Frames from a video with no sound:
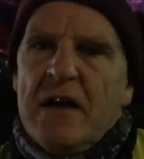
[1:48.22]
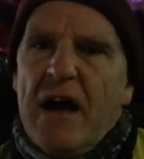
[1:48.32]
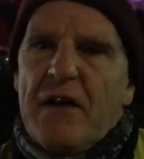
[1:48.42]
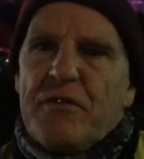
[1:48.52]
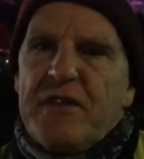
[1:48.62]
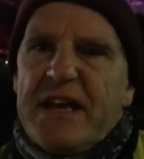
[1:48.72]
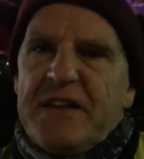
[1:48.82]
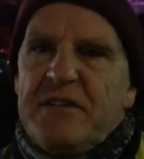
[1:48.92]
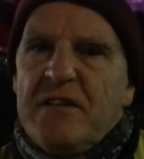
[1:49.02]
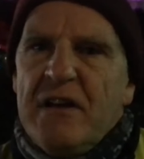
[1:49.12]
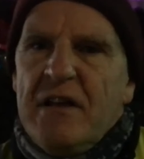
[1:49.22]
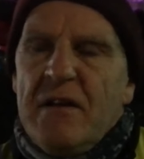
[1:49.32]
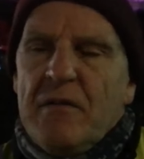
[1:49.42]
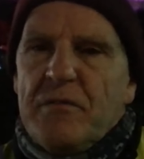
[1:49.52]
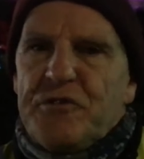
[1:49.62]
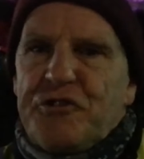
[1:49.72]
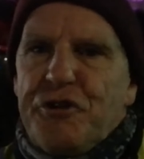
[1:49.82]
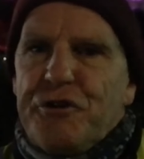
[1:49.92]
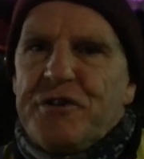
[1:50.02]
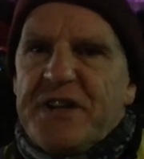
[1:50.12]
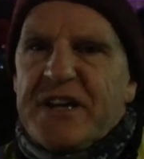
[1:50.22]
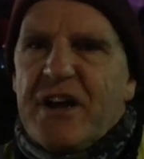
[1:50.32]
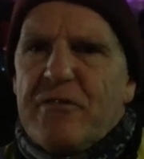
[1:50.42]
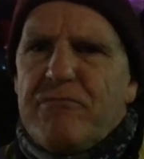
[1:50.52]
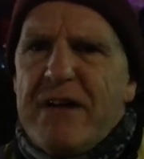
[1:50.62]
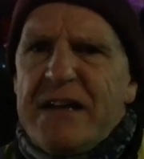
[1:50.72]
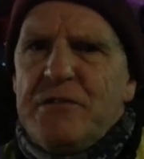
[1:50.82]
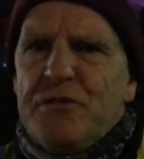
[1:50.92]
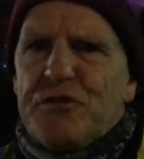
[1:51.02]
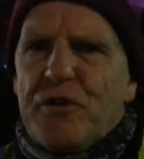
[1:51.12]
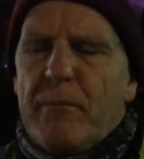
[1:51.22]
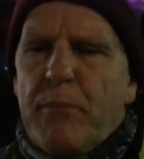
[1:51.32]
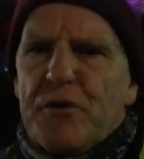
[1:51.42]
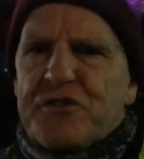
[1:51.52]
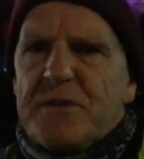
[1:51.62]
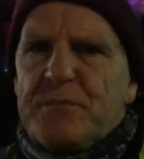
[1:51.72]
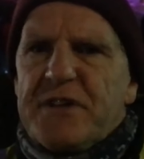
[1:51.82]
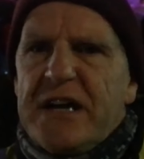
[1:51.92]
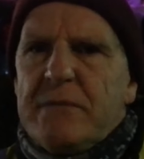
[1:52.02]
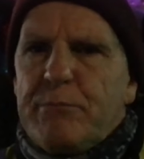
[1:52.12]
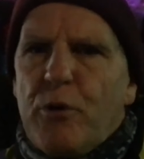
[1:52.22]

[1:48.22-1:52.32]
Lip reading: and then turning around sort of Boscombe Down,